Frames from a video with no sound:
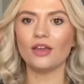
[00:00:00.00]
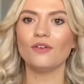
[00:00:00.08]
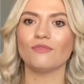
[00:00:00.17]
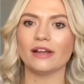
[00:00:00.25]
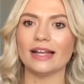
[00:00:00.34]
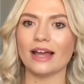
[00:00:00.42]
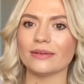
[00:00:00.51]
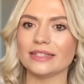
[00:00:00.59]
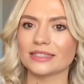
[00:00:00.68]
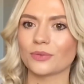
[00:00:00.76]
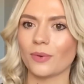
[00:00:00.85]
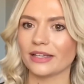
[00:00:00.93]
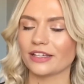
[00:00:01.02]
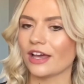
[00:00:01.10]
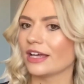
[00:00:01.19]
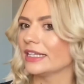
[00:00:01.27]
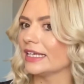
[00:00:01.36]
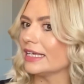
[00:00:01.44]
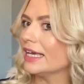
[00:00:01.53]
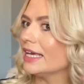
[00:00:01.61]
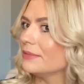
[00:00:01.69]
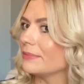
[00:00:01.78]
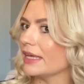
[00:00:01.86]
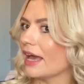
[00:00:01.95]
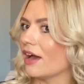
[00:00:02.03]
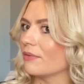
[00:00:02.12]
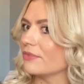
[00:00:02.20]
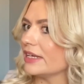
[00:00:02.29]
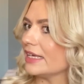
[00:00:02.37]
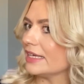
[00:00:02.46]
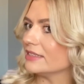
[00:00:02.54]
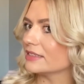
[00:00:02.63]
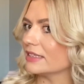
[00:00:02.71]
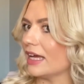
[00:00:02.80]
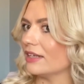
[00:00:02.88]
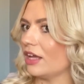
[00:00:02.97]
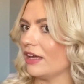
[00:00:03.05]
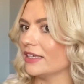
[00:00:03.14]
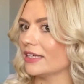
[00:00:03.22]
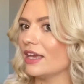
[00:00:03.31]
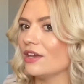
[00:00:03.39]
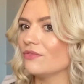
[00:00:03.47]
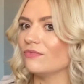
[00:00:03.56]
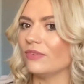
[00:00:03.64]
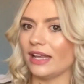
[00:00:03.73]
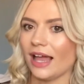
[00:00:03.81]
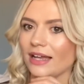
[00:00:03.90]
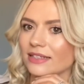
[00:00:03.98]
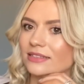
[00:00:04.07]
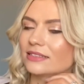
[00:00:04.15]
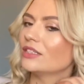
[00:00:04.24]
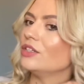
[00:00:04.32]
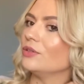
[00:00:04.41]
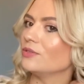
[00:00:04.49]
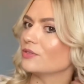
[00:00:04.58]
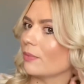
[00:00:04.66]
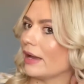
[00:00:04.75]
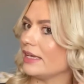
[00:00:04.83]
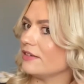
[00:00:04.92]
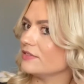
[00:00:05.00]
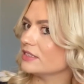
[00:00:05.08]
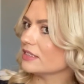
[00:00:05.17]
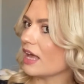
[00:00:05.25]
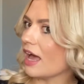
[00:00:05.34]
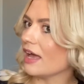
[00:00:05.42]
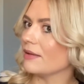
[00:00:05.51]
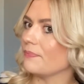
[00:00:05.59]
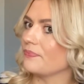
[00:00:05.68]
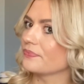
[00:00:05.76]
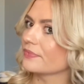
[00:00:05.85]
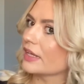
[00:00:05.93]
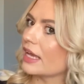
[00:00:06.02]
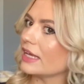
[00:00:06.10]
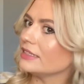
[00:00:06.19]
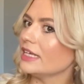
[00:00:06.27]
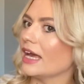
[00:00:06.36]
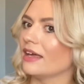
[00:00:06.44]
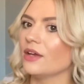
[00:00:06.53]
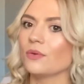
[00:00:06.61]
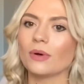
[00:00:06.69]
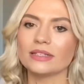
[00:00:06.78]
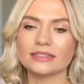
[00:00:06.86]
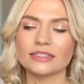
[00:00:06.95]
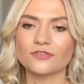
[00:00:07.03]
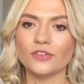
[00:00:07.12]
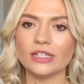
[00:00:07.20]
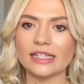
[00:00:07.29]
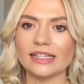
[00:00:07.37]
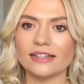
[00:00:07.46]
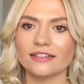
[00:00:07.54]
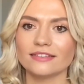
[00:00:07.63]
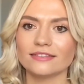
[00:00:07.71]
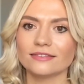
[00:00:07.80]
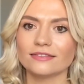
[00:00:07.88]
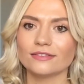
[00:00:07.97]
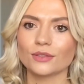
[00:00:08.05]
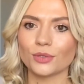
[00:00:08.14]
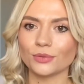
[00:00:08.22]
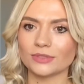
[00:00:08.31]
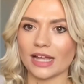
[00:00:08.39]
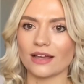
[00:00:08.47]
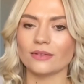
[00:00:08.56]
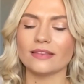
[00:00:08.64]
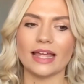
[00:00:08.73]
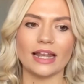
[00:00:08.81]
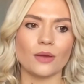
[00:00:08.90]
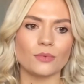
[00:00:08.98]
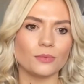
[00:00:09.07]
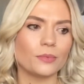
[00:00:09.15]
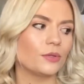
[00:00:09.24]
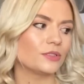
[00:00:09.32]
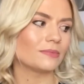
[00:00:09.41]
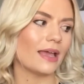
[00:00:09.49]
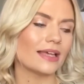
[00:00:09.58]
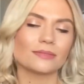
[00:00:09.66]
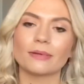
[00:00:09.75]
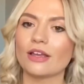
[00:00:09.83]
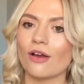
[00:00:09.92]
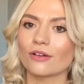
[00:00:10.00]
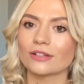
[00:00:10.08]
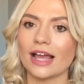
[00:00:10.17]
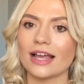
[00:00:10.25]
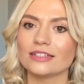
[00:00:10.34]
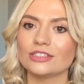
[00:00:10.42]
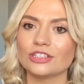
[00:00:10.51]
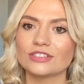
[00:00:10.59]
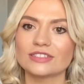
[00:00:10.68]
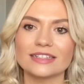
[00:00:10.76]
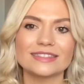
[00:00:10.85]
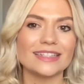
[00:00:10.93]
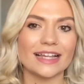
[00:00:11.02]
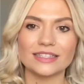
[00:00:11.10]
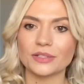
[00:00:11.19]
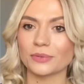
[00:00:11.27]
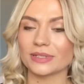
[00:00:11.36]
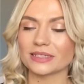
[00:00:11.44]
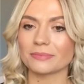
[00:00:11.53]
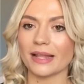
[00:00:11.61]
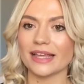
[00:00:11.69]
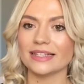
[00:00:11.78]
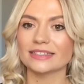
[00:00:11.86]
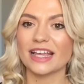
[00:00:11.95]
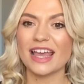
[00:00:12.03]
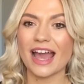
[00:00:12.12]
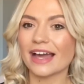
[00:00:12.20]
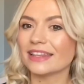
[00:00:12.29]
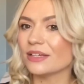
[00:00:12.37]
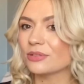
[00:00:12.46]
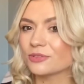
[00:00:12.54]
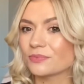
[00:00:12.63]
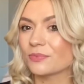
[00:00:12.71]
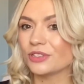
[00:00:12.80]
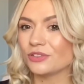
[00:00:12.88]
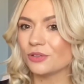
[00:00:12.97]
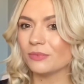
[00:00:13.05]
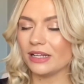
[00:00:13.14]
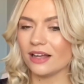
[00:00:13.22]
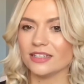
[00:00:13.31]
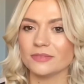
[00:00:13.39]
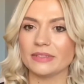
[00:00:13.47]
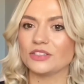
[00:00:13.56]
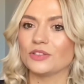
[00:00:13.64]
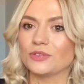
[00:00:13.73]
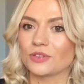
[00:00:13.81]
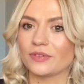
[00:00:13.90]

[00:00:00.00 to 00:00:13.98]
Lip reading: right now it is quite curly. But yeah, I'm really into that like relaxed, loose waves. And yeah, once it's fully cool down, then I will put some hairspray on and just set it all into place, and this would normally last me 2 to 3